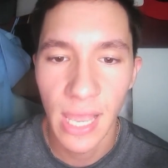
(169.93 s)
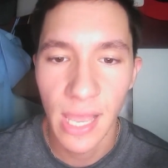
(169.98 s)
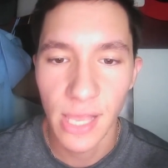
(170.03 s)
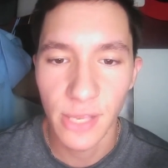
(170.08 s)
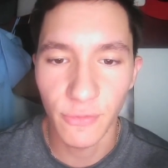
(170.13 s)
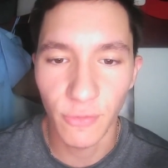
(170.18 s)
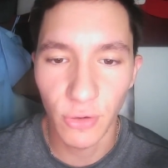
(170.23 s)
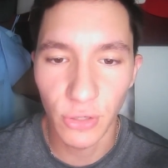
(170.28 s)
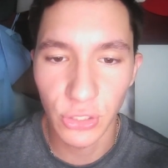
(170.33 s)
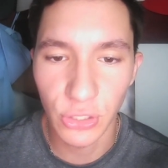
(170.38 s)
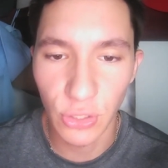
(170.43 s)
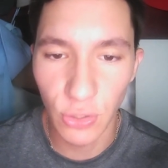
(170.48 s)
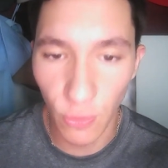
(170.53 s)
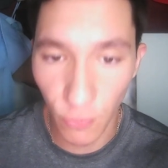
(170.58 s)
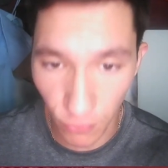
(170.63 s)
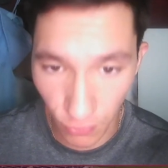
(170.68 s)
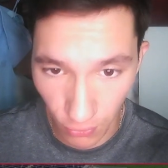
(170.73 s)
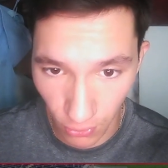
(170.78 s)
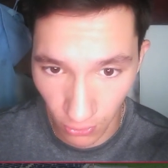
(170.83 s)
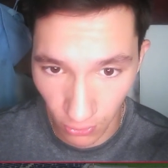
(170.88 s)
As far as the
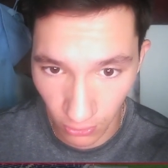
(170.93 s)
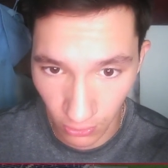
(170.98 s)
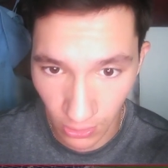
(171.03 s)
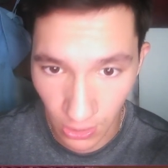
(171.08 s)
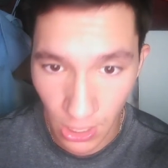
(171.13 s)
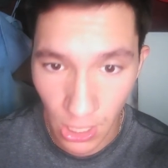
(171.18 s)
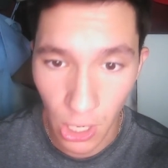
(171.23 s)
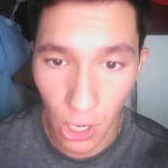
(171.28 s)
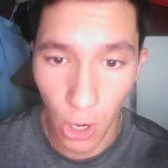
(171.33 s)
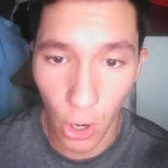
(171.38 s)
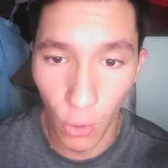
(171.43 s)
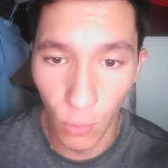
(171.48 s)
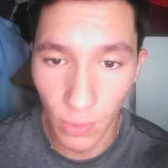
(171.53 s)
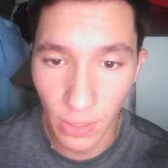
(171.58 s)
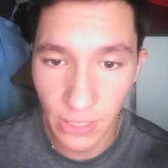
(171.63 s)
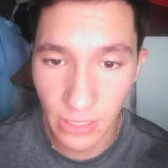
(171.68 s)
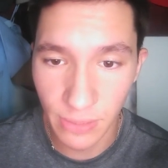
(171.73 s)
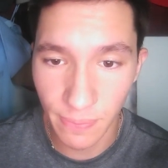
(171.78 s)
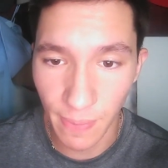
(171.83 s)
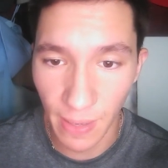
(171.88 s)
overall,
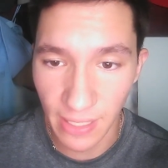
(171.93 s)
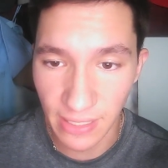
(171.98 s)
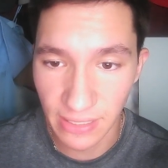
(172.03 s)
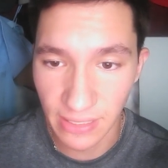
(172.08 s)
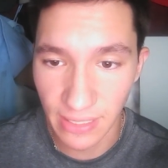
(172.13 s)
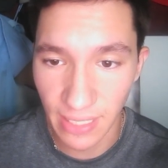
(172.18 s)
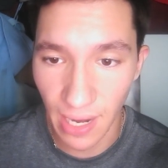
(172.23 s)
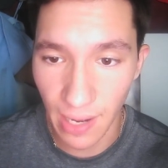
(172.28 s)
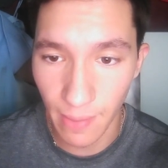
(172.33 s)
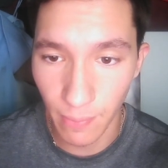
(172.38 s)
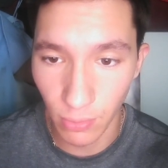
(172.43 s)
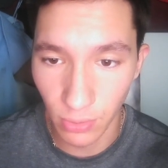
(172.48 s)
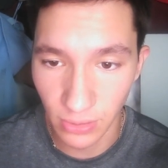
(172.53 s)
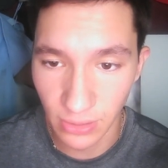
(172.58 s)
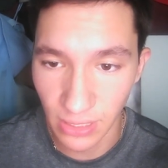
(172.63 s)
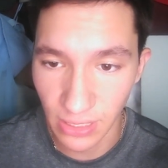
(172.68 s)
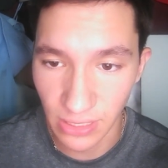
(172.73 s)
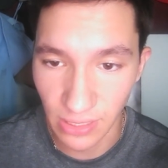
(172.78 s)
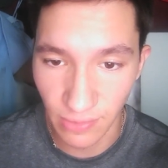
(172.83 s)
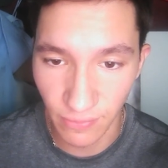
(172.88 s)
Owens passes the eyeball
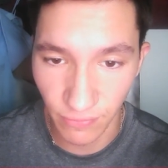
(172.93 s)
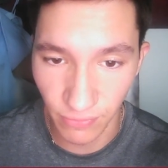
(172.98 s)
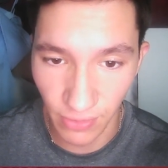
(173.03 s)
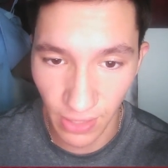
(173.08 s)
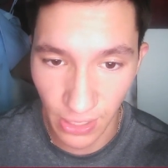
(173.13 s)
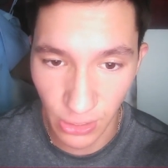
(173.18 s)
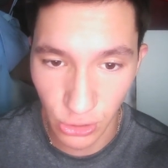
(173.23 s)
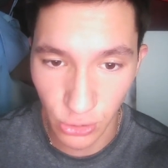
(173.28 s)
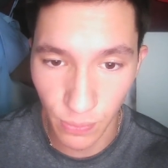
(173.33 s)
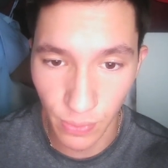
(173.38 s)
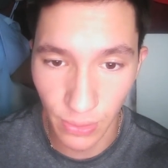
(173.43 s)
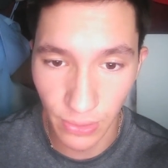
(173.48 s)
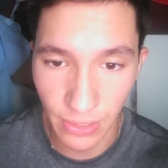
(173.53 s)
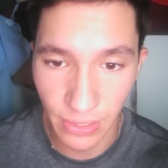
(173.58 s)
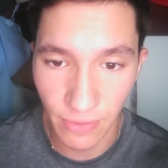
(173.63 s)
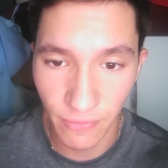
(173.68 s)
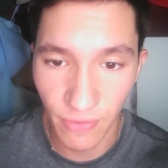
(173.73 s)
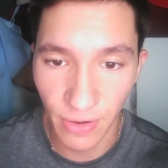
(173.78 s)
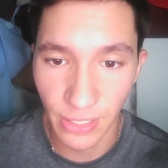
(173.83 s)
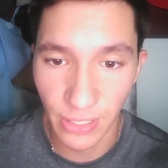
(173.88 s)
test and flashed ability
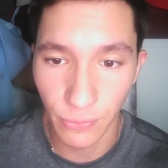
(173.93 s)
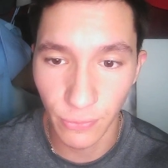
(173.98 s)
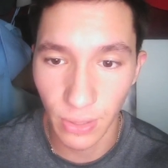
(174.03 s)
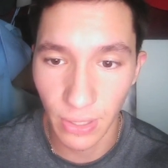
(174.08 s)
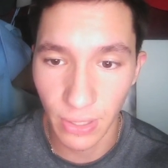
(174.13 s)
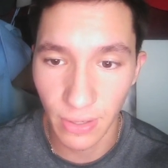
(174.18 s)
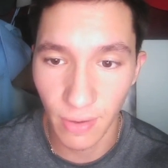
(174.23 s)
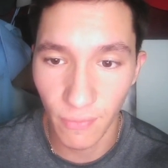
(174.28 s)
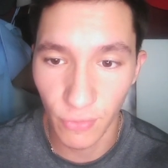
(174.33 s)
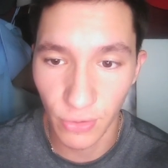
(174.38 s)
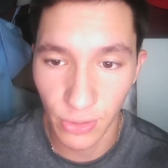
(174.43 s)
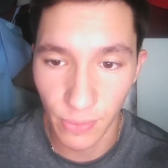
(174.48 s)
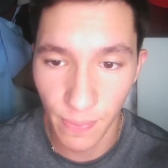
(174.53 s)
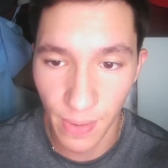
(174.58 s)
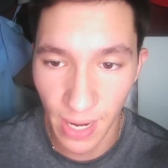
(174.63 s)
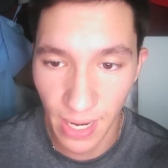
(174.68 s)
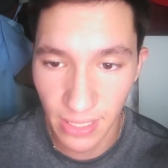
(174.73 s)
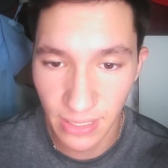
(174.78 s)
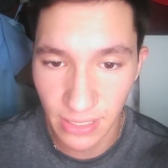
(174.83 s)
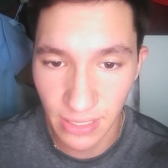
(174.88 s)
defending the run and covering the
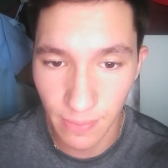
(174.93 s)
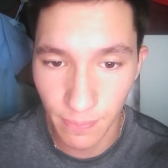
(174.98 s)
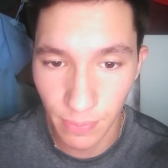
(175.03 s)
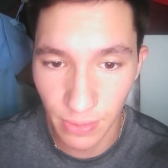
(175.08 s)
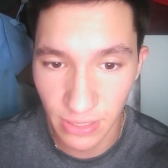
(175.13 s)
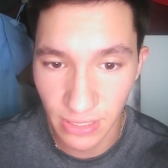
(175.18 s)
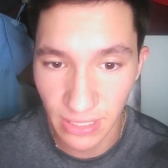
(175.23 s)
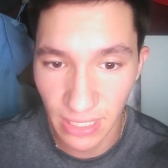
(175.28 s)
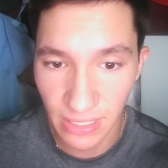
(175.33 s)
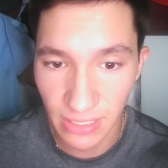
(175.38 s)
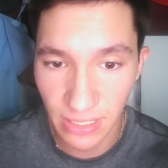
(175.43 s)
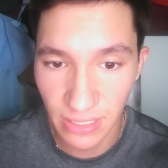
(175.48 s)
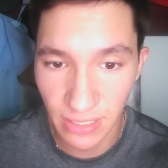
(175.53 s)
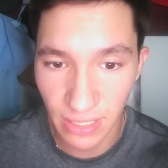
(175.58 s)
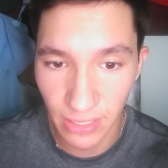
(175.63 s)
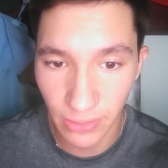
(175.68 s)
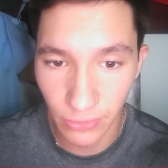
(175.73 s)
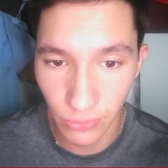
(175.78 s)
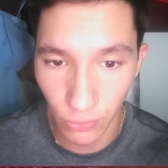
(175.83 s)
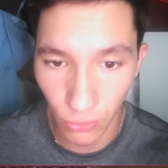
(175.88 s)
pass. He possesses
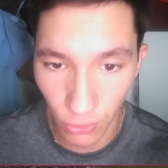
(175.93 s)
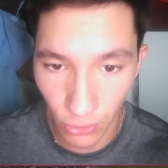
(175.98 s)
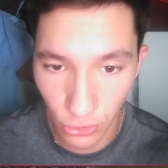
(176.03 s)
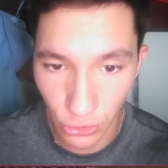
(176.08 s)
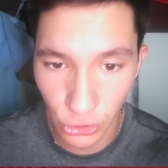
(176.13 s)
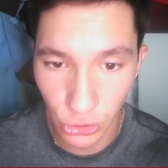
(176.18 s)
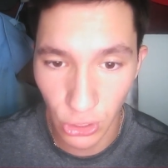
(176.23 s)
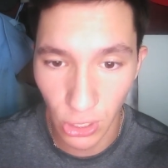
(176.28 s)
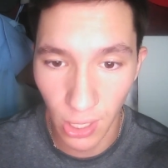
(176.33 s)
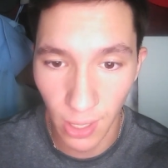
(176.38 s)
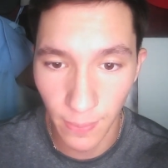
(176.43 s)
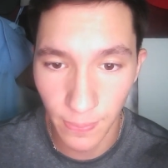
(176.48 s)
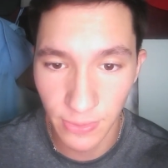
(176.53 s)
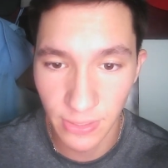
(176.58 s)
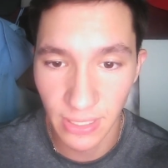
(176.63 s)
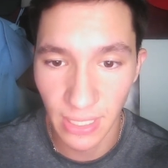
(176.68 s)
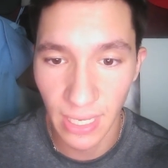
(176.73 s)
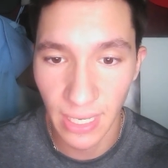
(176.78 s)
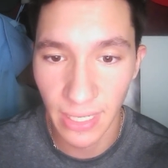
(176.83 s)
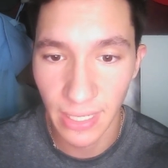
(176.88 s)
a large
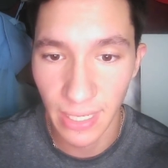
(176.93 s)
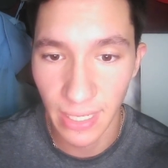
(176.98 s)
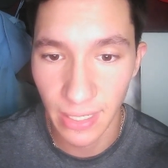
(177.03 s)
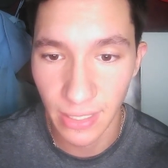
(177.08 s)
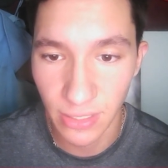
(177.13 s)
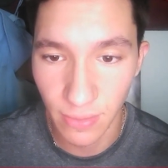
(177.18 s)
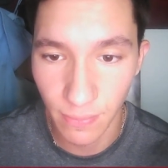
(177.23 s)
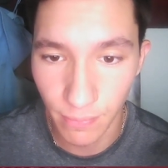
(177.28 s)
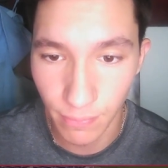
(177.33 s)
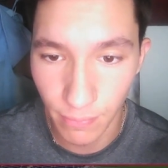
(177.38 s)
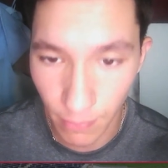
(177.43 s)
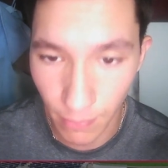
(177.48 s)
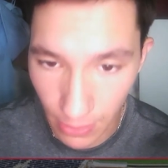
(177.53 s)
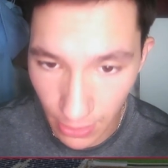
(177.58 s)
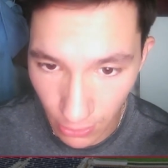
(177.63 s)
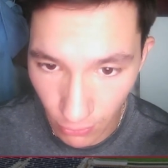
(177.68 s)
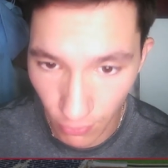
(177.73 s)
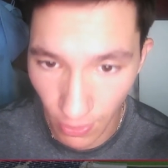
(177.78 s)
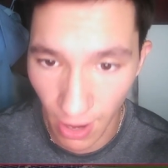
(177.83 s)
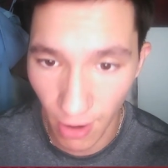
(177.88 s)
upside and is a
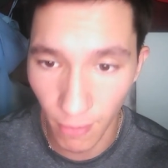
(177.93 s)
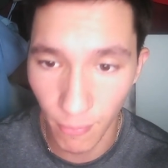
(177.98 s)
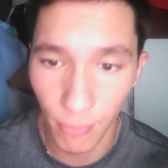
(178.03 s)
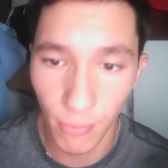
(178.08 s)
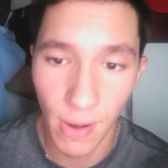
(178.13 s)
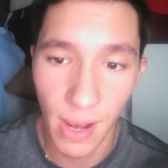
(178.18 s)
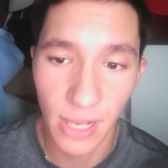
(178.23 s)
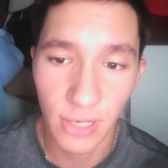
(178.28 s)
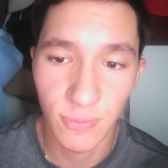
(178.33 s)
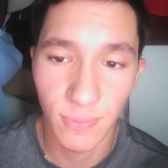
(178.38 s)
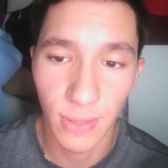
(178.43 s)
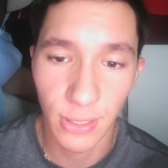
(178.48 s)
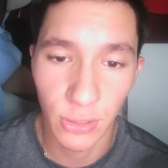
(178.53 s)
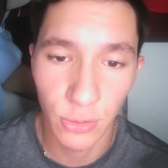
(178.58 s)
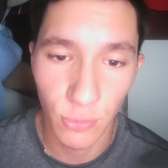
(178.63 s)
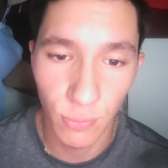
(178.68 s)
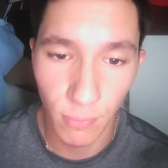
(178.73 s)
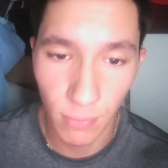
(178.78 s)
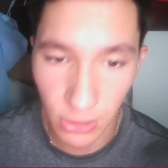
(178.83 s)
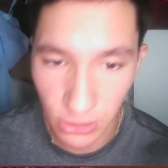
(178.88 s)
mid-round prospect
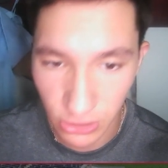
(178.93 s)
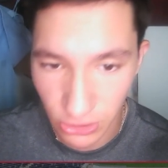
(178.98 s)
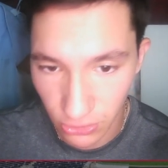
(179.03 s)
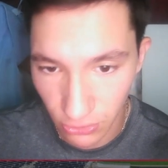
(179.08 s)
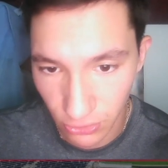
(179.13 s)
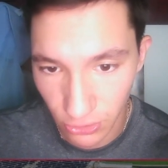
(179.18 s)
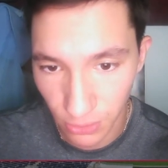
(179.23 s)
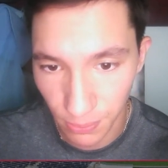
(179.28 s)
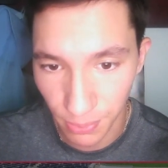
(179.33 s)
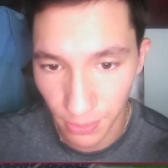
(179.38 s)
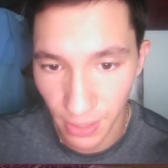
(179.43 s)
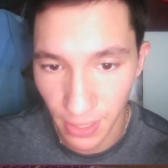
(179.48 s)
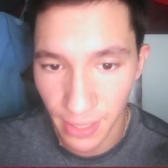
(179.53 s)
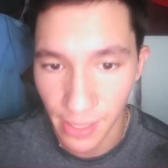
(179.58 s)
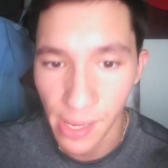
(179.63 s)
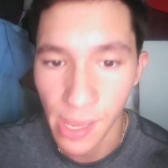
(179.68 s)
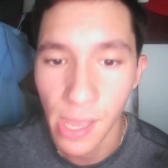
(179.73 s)
who must learn to play